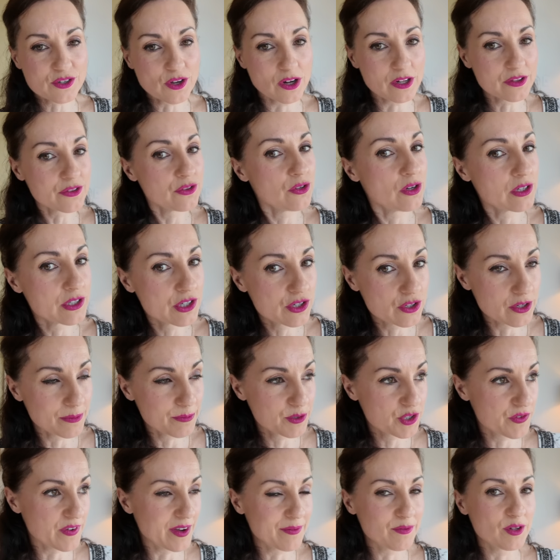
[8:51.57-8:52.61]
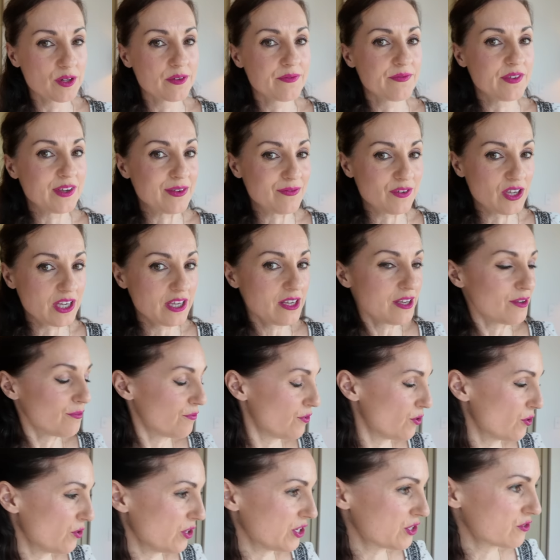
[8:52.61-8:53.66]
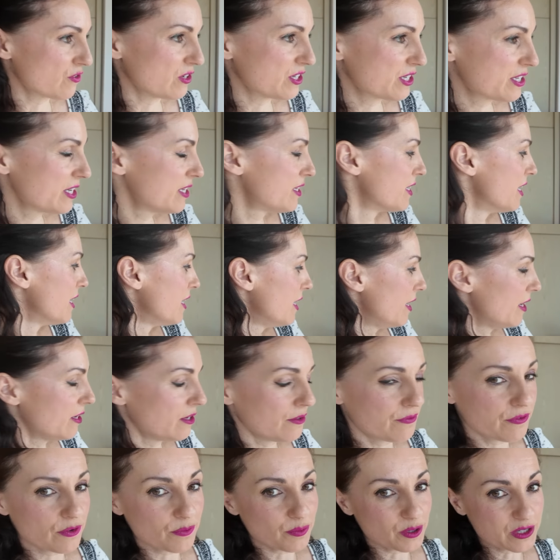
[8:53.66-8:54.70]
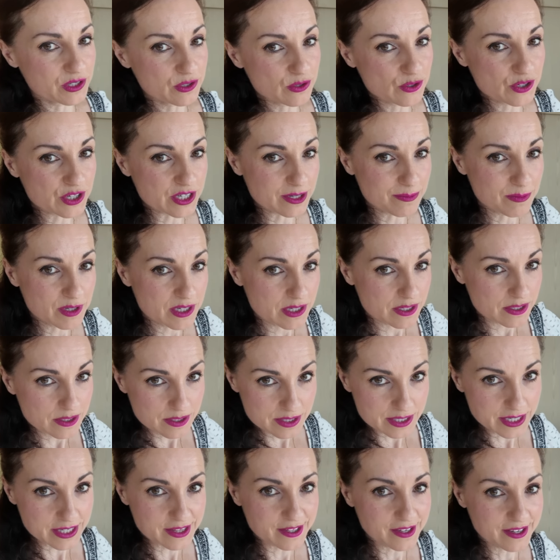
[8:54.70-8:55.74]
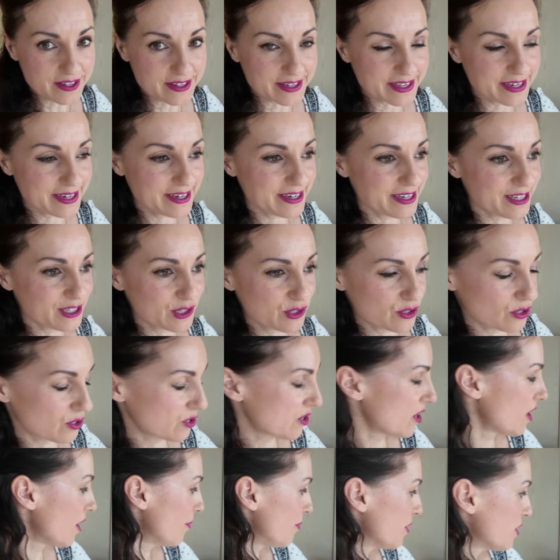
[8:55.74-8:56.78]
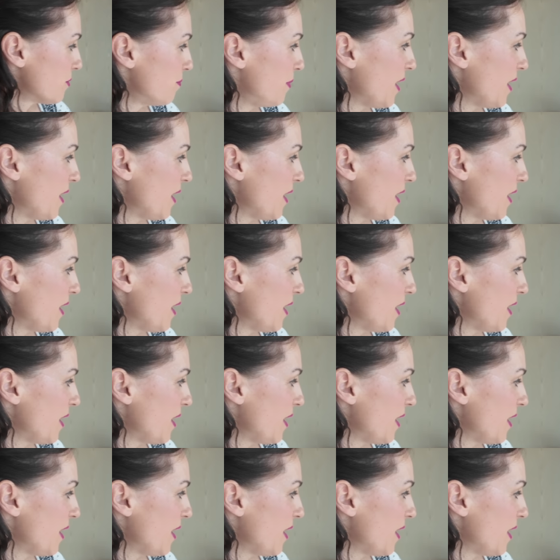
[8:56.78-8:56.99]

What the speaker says: called Non-Stop Travel VV if you're interested. And if you want to see me sitting there and talking about